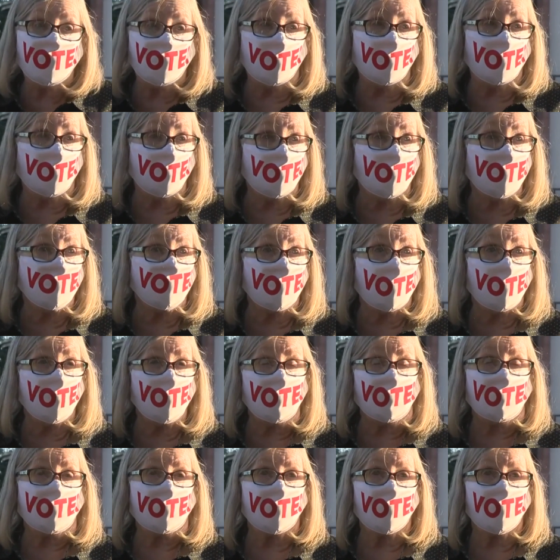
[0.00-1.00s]
early
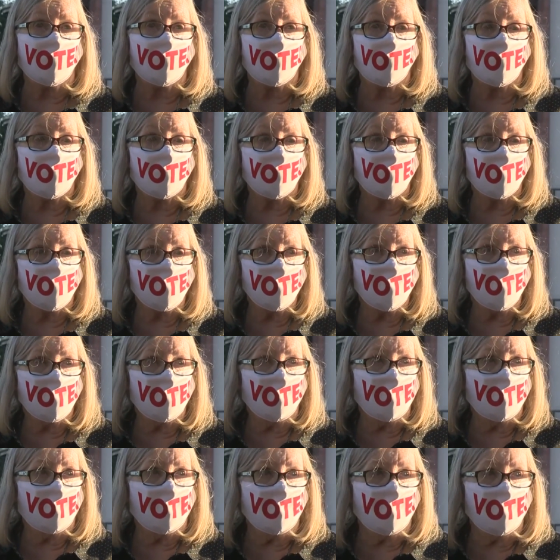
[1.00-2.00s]
voting.
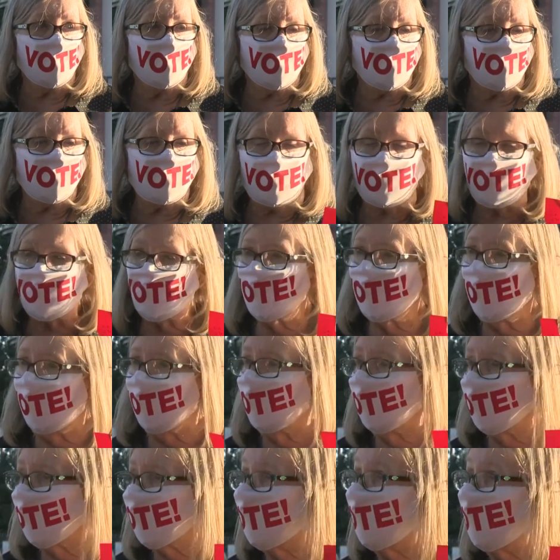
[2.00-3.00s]
That's what
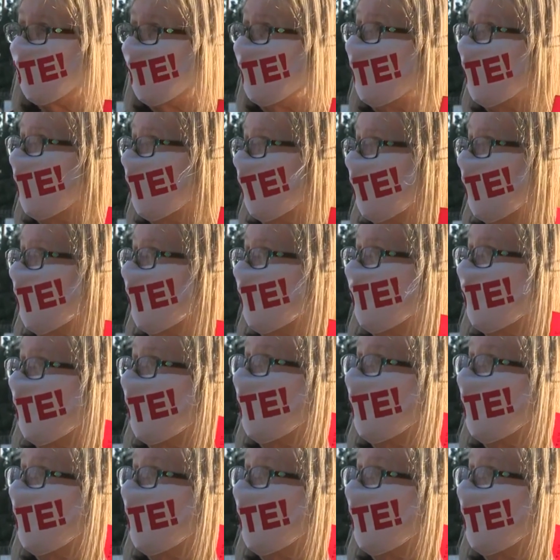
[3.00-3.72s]
we're seeing, only